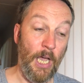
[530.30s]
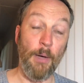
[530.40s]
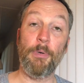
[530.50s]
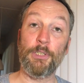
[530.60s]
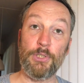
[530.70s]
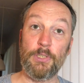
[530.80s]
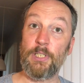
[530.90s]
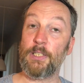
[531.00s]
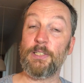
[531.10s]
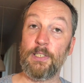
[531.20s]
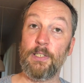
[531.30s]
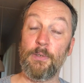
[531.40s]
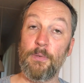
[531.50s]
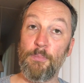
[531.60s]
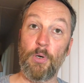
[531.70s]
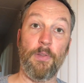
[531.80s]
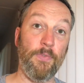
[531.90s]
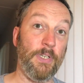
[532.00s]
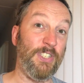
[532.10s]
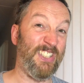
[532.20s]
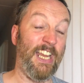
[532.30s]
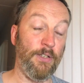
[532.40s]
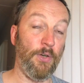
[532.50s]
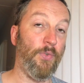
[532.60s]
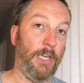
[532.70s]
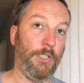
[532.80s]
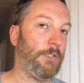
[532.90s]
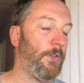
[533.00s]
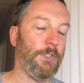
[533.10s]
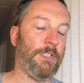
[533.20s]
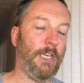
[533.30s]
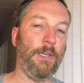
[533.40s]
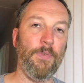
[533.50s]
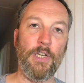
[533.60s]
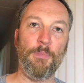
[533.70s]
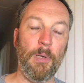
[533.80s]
how much a Tesla Model 3 standard range is, not the Standard Range